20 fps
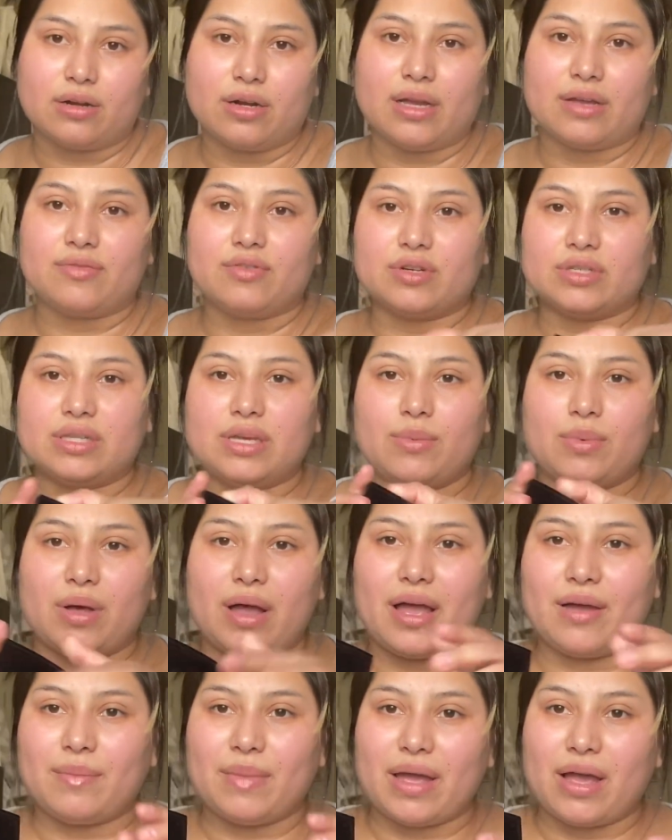Like, for example, I
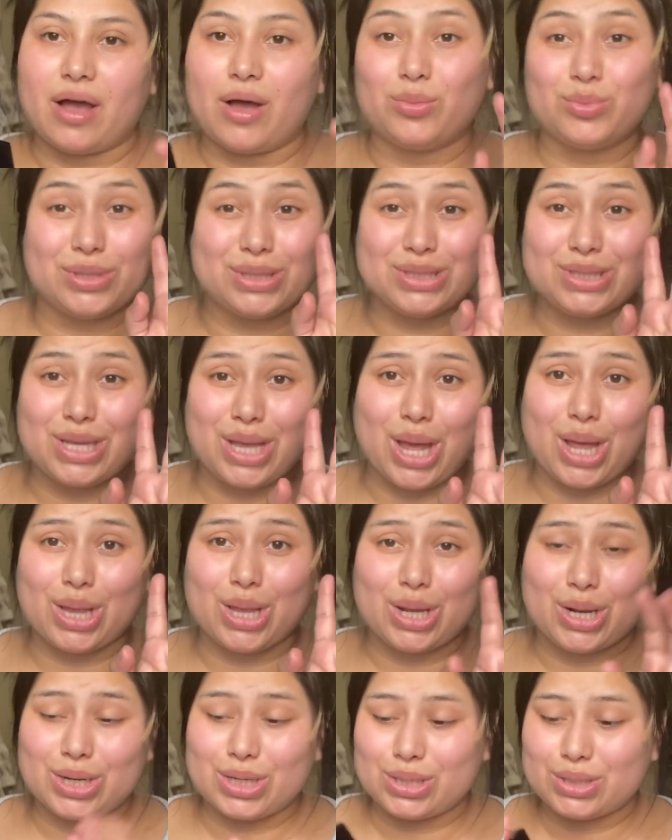have my Amazing